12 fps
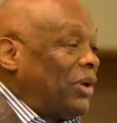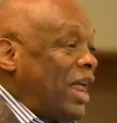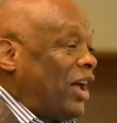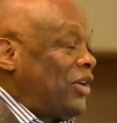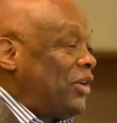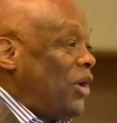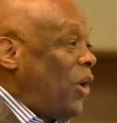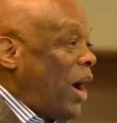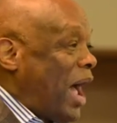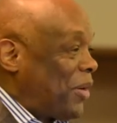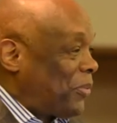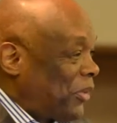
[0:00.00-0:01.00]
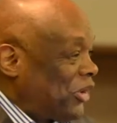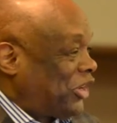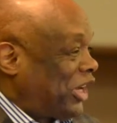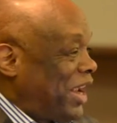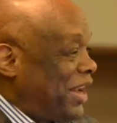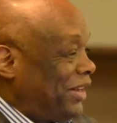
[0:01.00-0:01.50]
now you know I
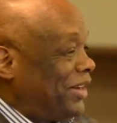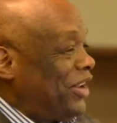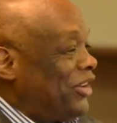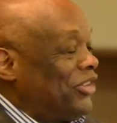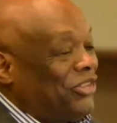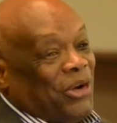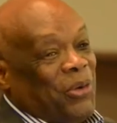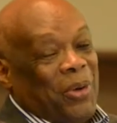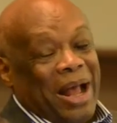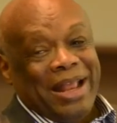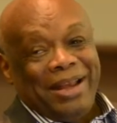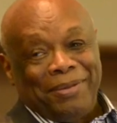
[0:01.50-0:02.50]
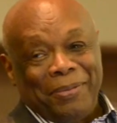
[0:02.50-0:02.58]
appreciate Joe White